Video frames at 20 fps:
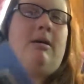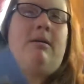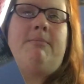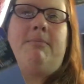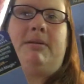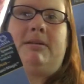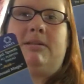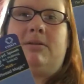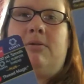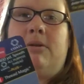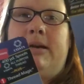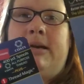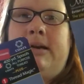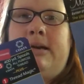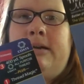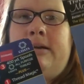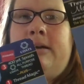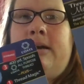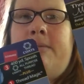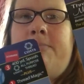But so I
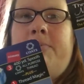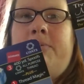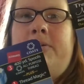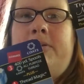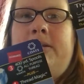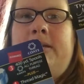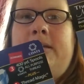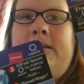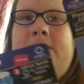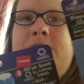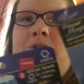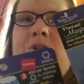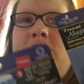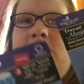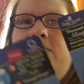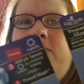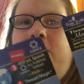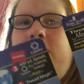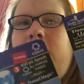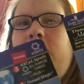got a couple of these
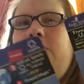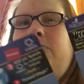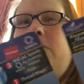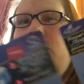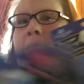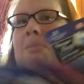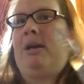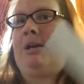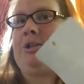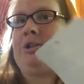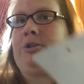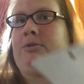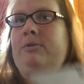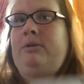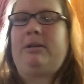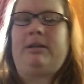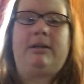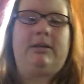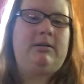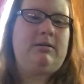just for the Thread Magic,
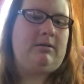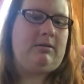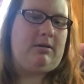really.